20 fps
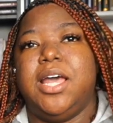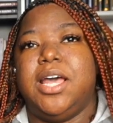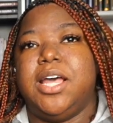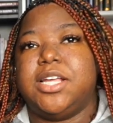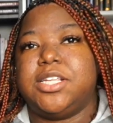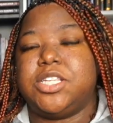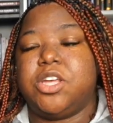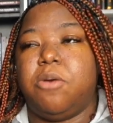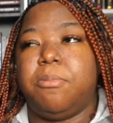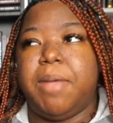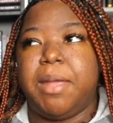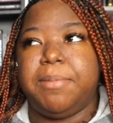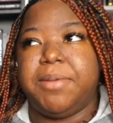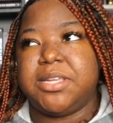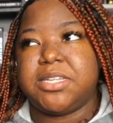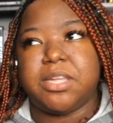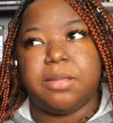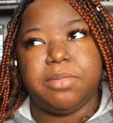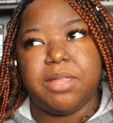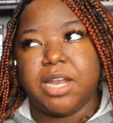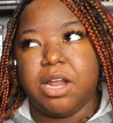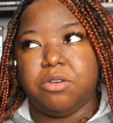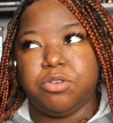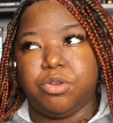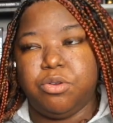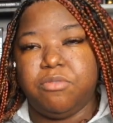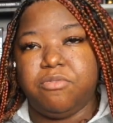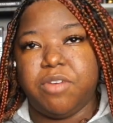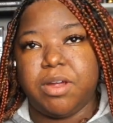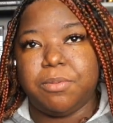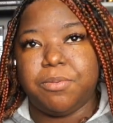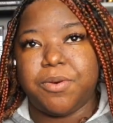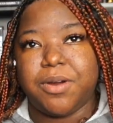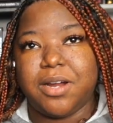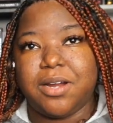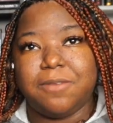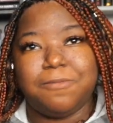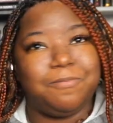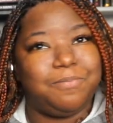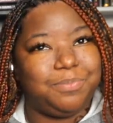So maybe it's something I'll do in
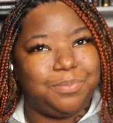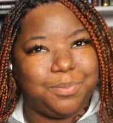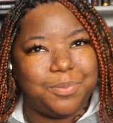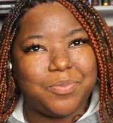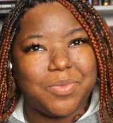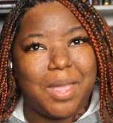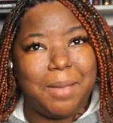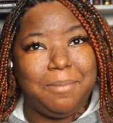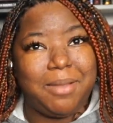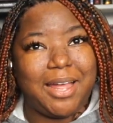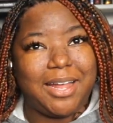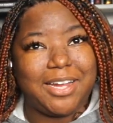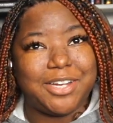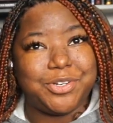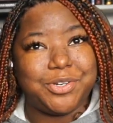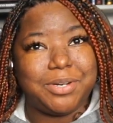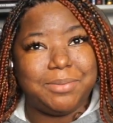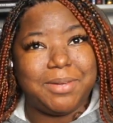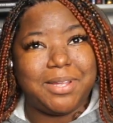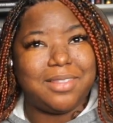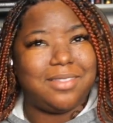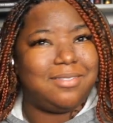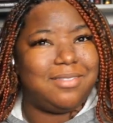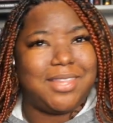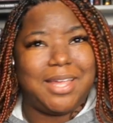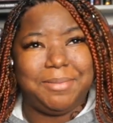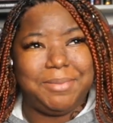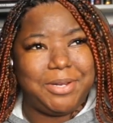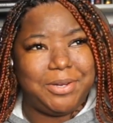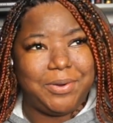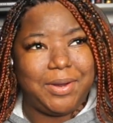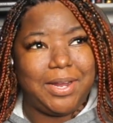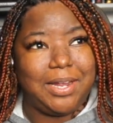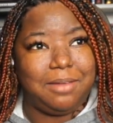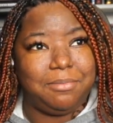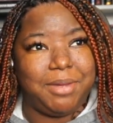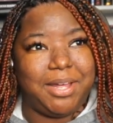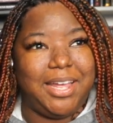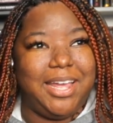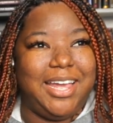February, Black History Month. That'd be great. But